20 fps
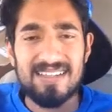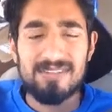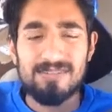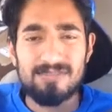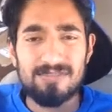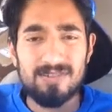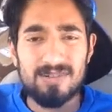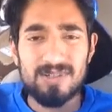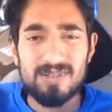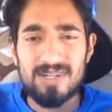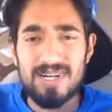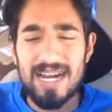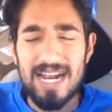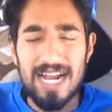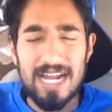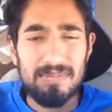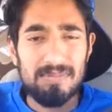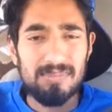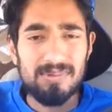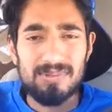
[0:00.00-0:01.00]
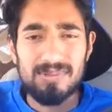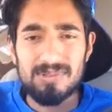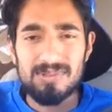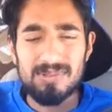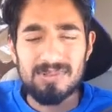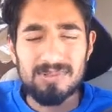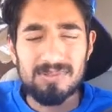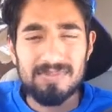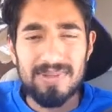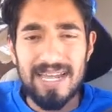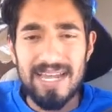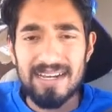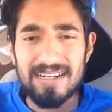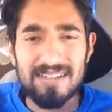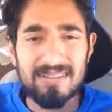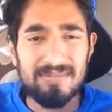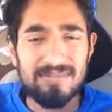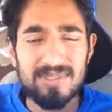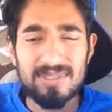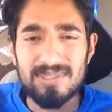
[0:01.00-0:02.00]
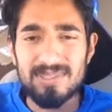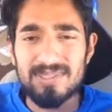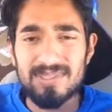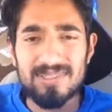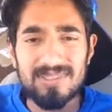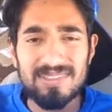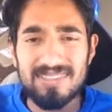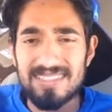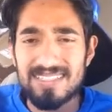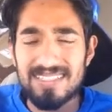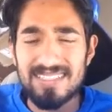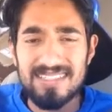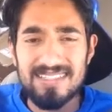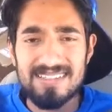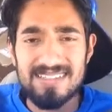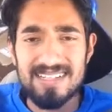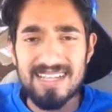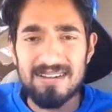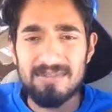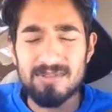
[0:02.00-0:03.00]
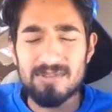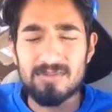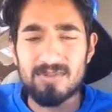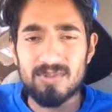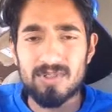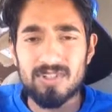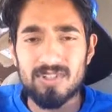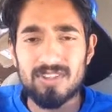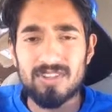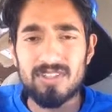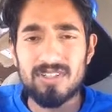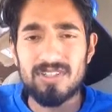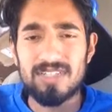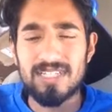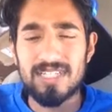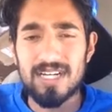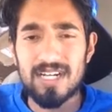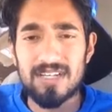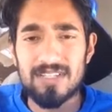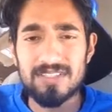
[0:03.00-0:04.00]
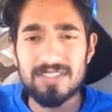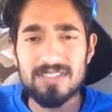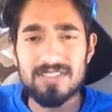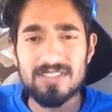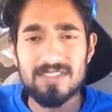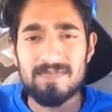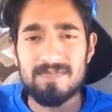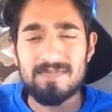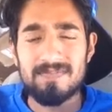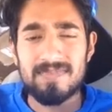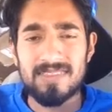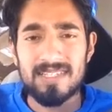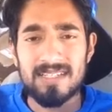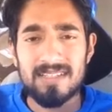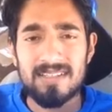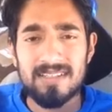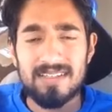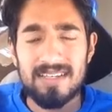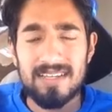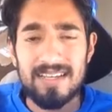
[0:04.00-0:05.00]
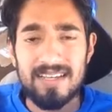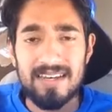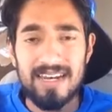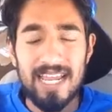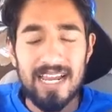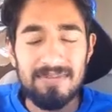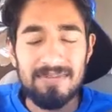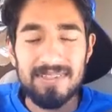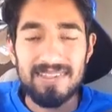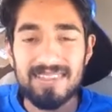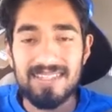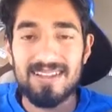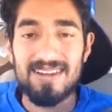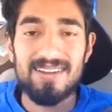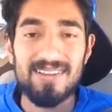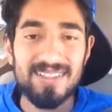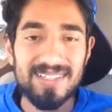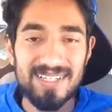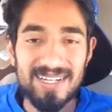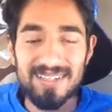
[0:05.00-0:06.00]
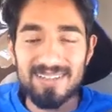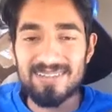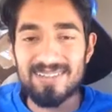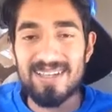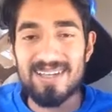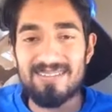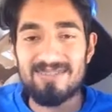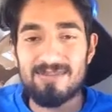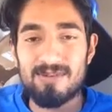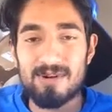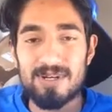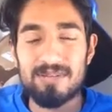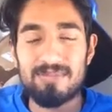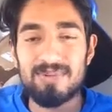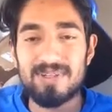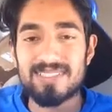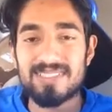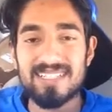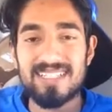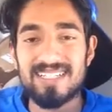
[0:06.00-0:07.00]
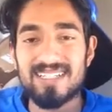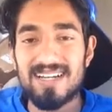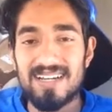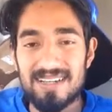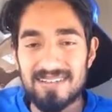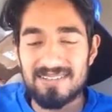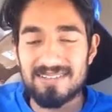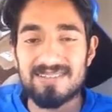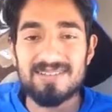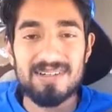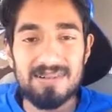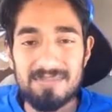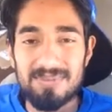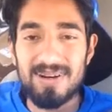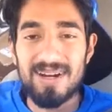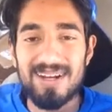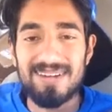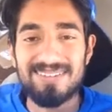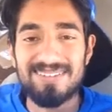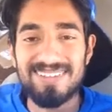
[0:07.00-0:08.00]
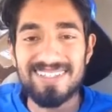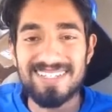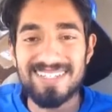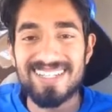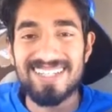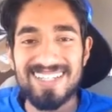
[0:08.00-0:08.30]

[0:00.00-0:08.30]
for Apple Mac computer thingies that was worth $30. And everything, all the other like 40 books I got are straight profit.